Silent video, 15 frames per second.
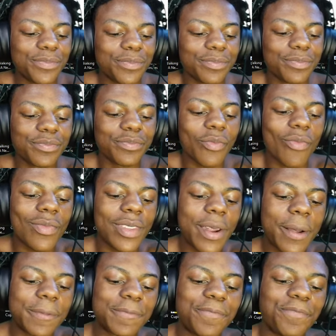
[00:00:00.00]

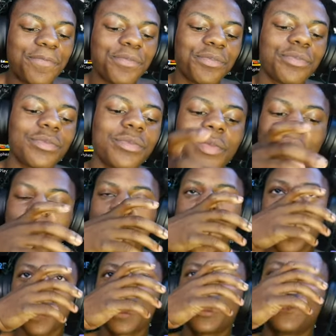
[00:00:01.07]
Solodolo six hundred
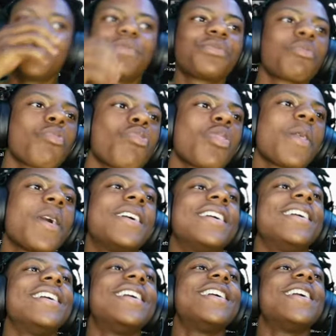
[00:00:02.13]
seventy one donated
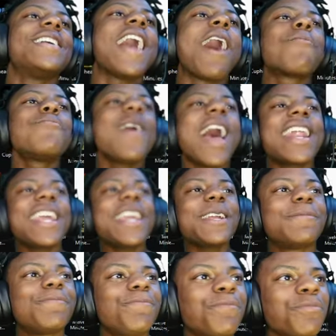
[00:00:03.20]
one dollar ninety nine
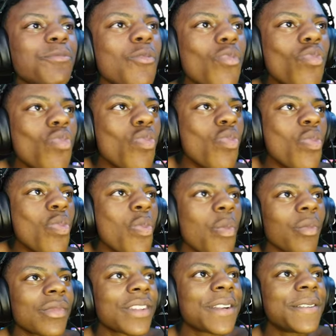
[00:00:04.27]
cents through super
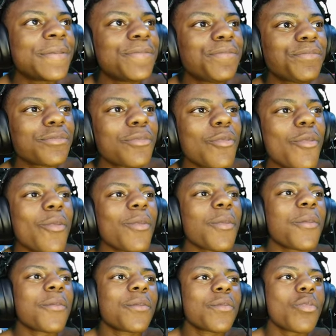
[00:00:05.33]
chat.
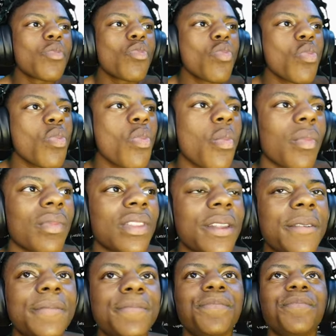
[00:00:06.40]
Jiggy Jay on
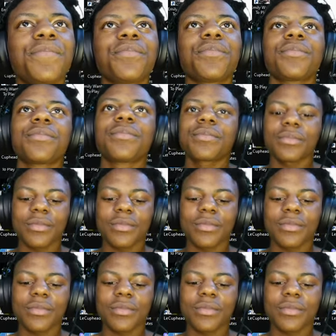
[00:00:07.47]
Twitch love you